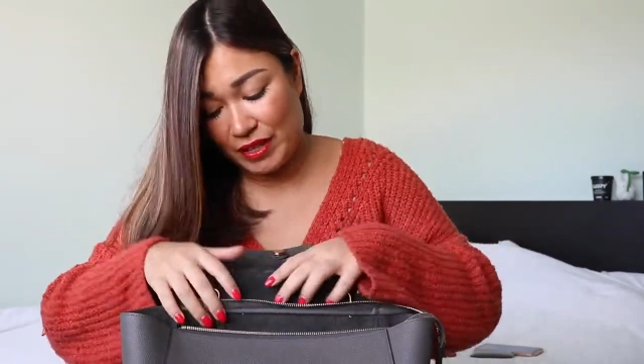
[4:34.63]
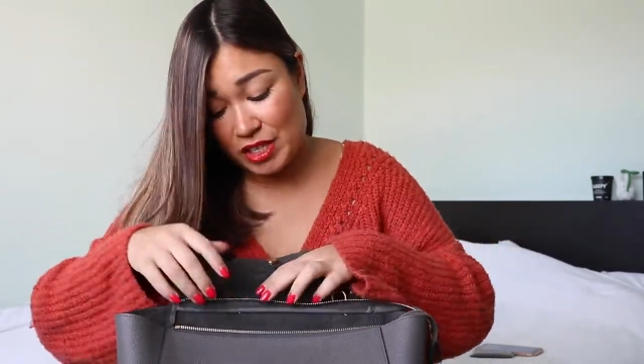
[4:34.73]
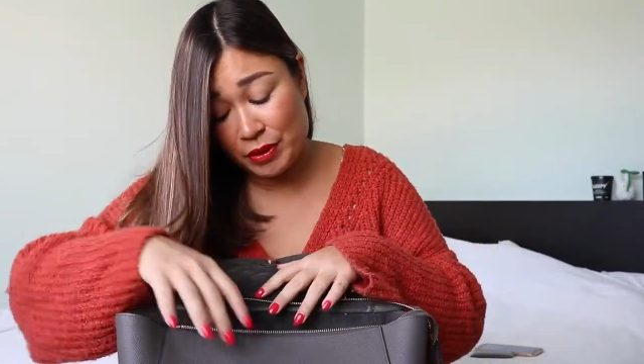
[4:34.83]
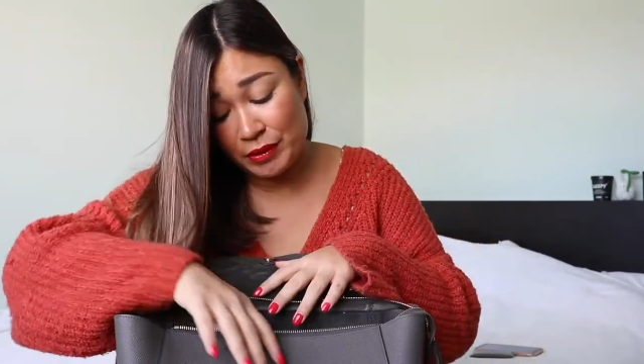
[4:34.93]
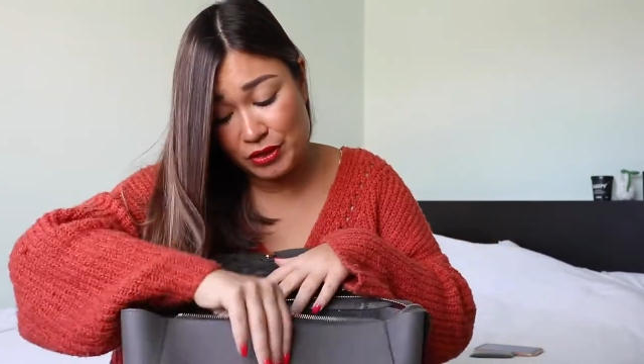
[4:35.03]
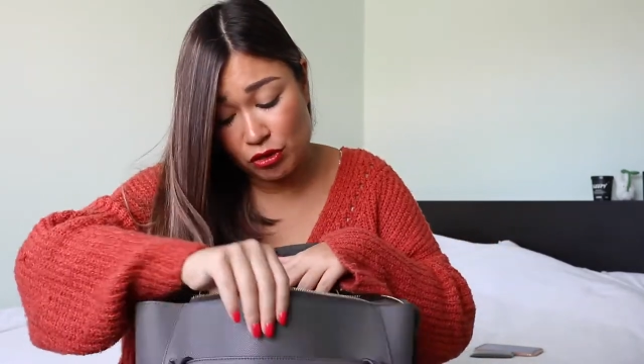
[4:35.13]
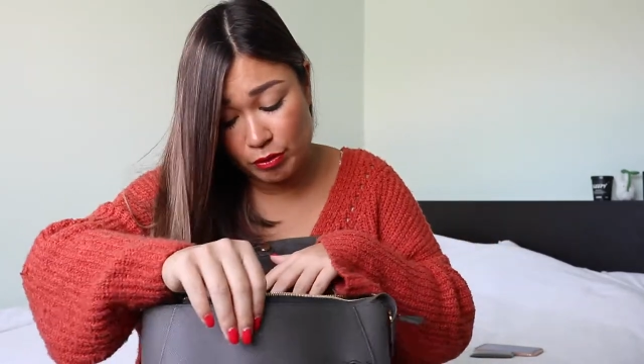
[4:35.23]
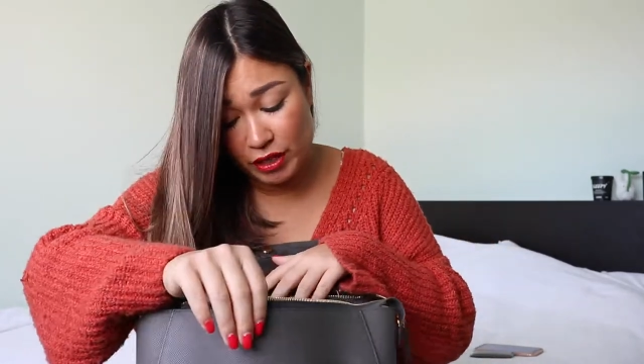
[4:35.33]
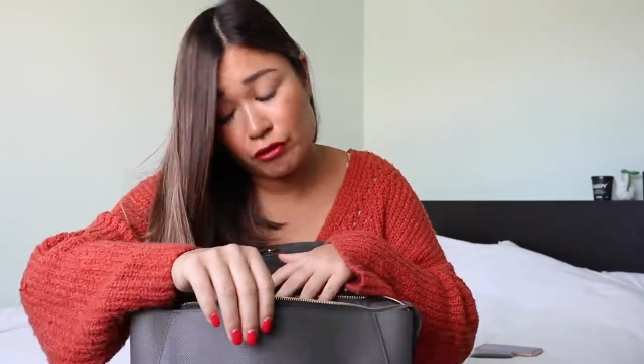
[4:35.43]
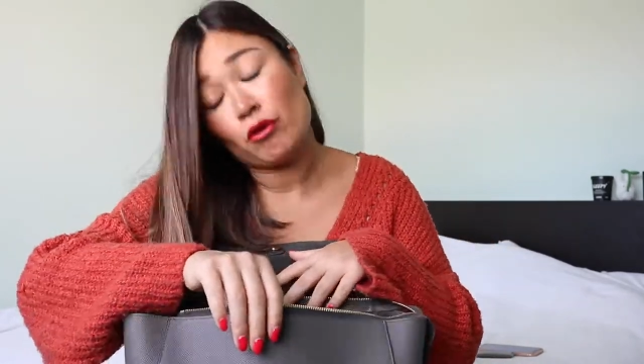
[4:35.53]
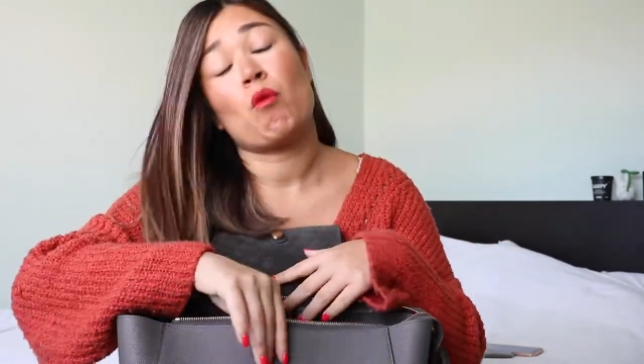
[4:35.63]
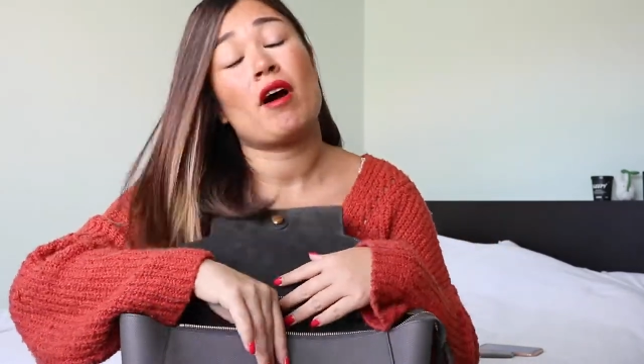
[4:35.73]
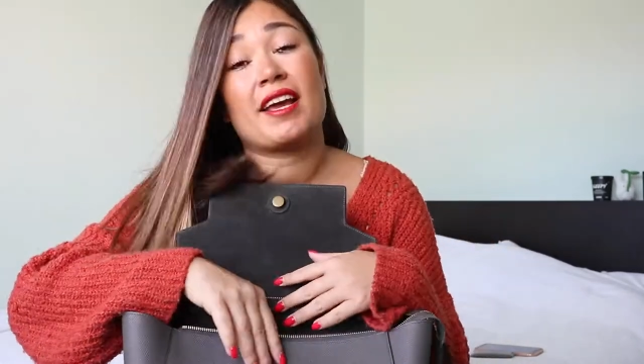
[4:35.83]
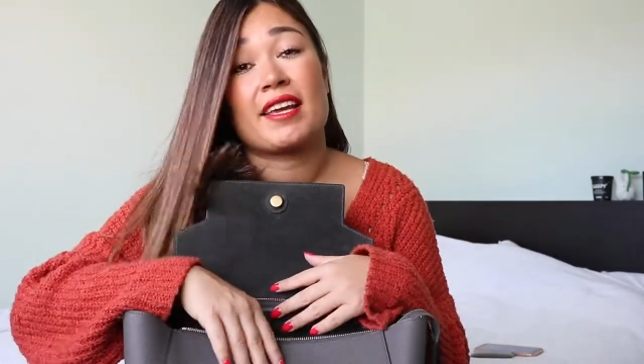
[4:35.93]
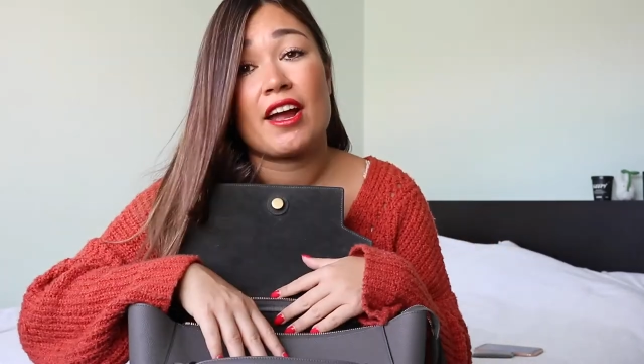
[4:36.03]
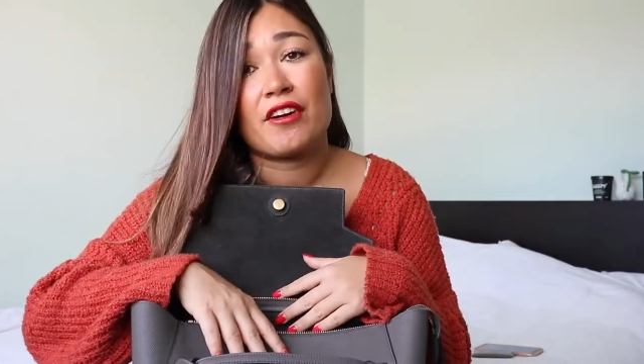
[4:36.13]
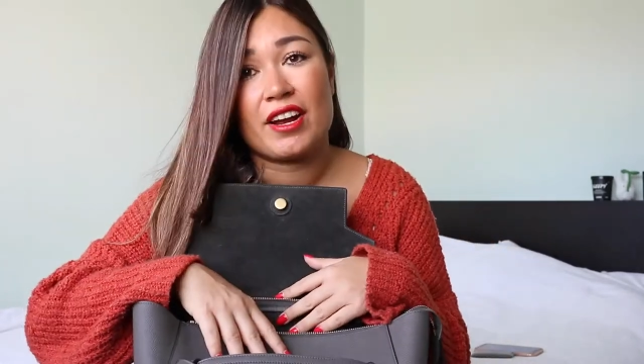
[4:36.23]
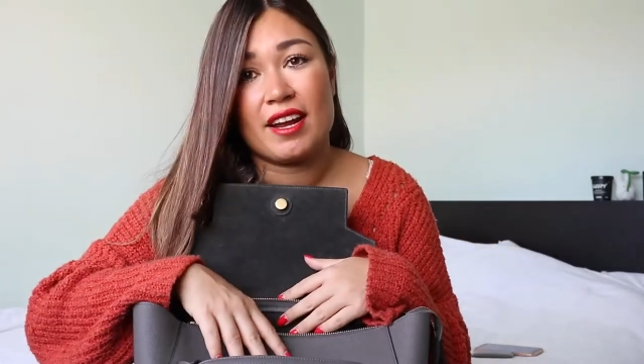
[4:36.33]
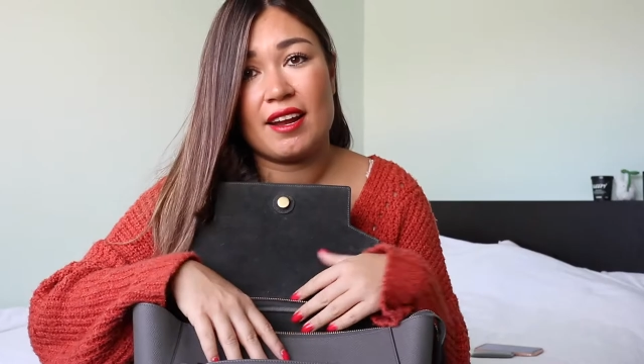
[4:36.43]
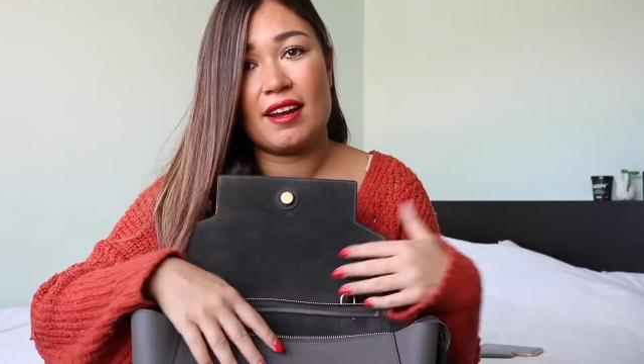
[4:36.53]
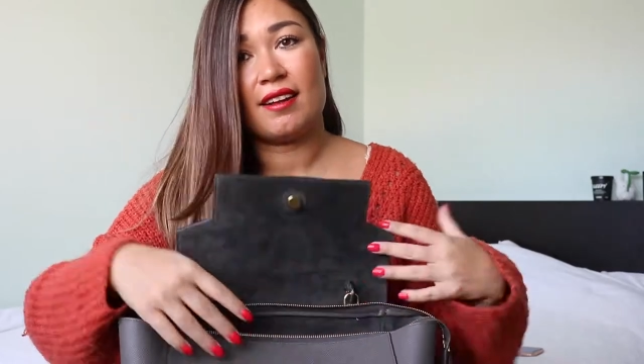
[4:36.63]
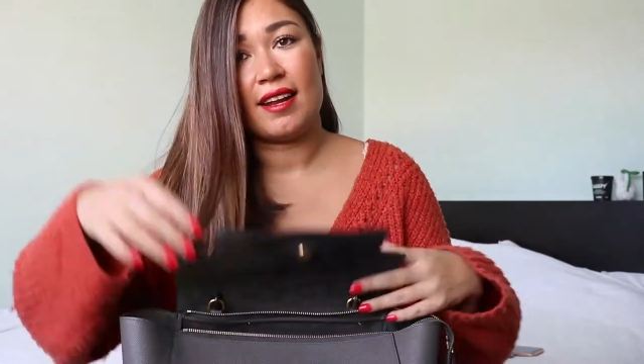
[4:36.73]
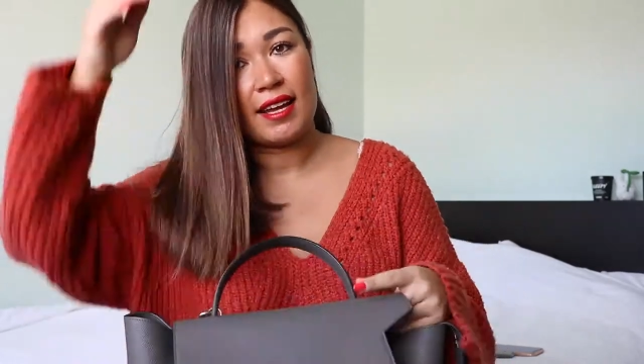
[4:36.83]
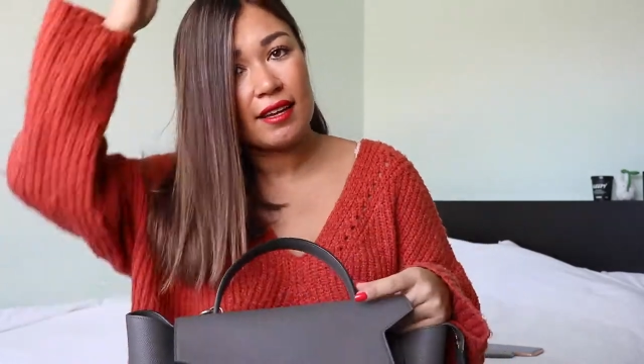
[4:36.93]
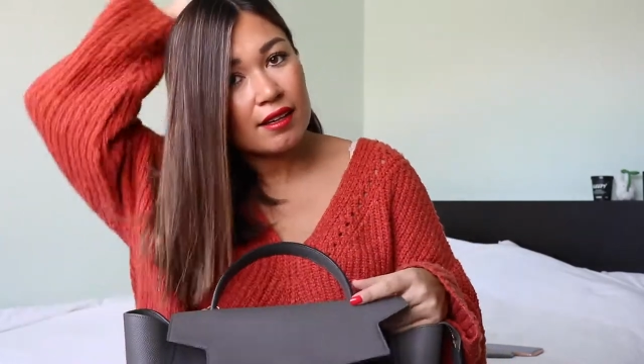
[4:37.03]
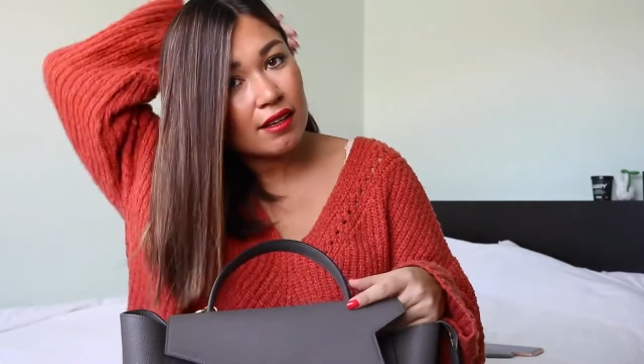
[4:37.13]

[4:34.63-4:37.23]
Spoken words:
it's probably too big for what I carry like